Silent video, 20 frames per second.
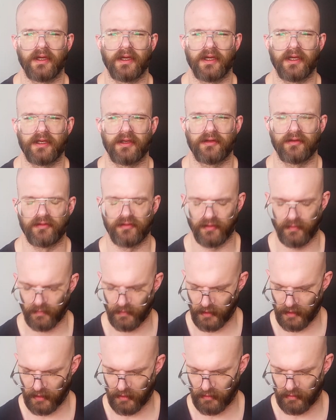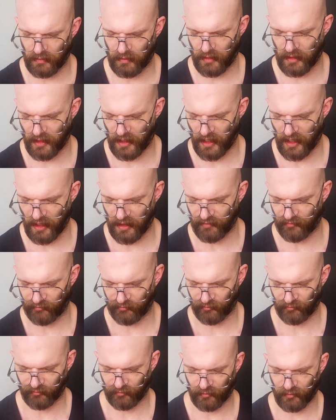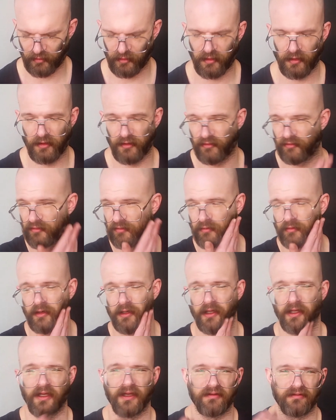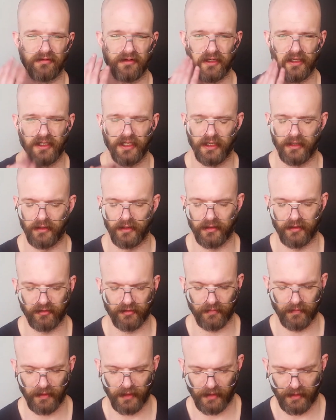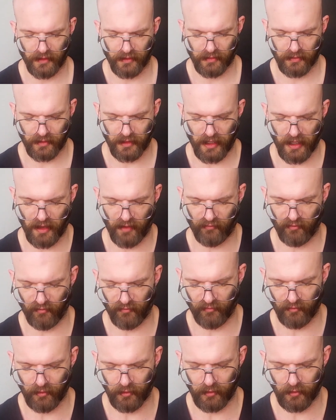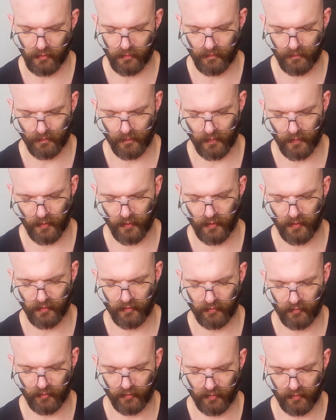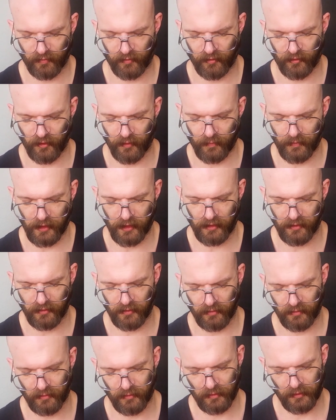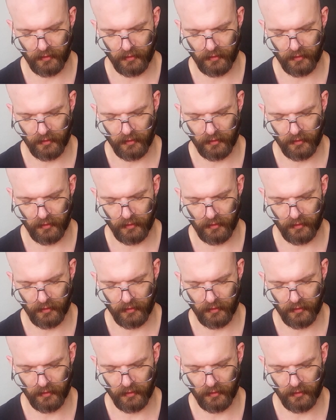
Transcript: I use about half, for what I have right now, I use about half of a thumbnail,